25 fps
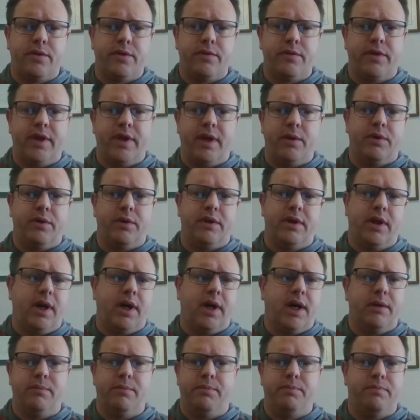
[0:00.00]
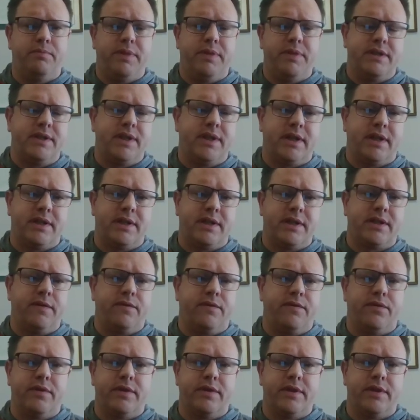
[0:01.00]
so they would not be set
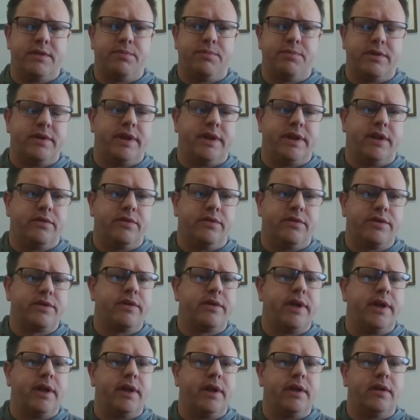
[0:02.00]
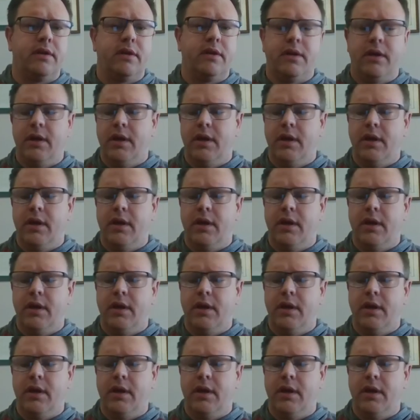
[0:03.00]
aside for this particular screening.